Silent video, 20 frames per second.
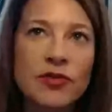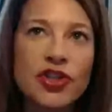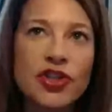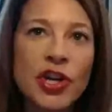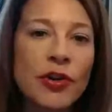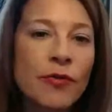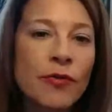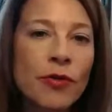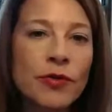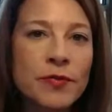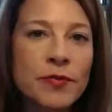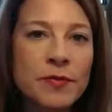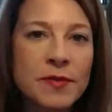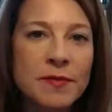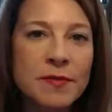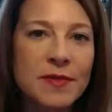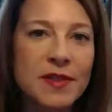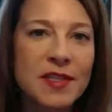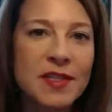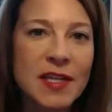general
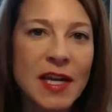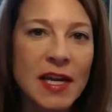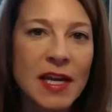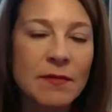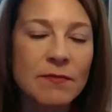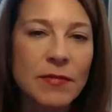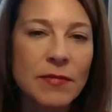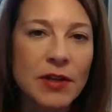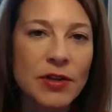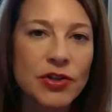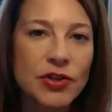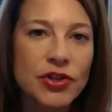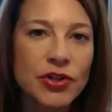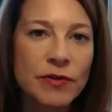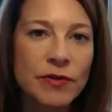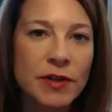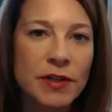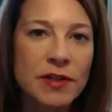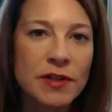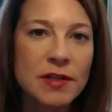state
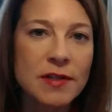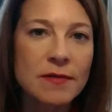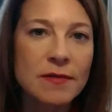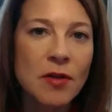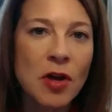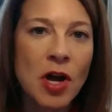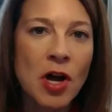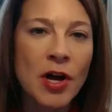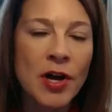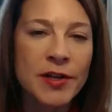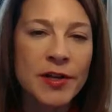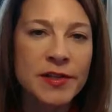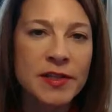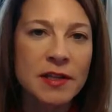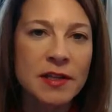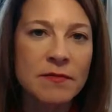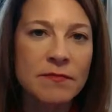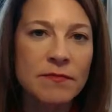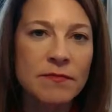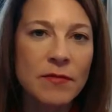insurance laws
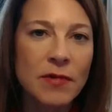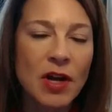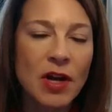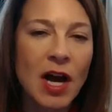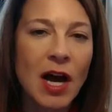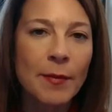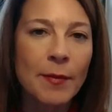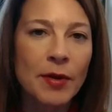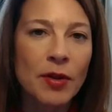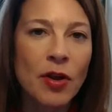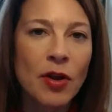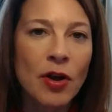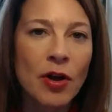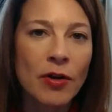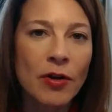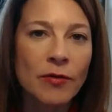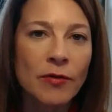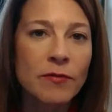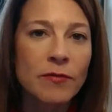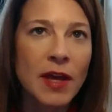and common
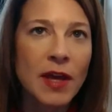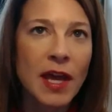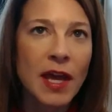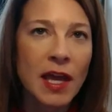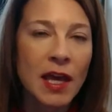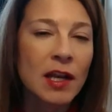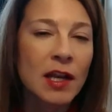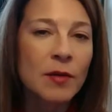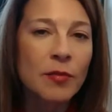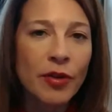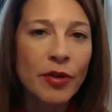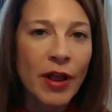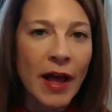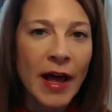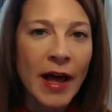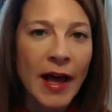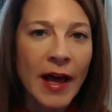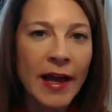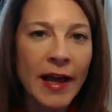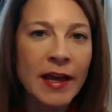law can
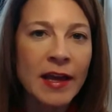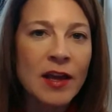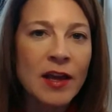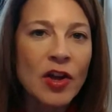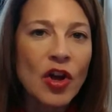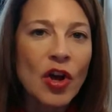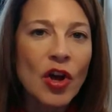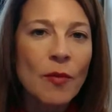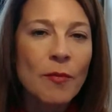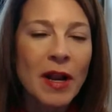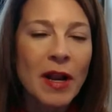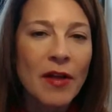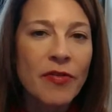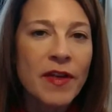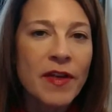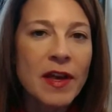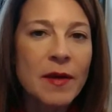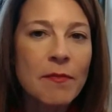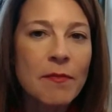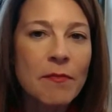apply, but I
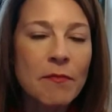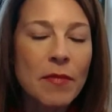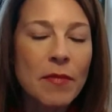think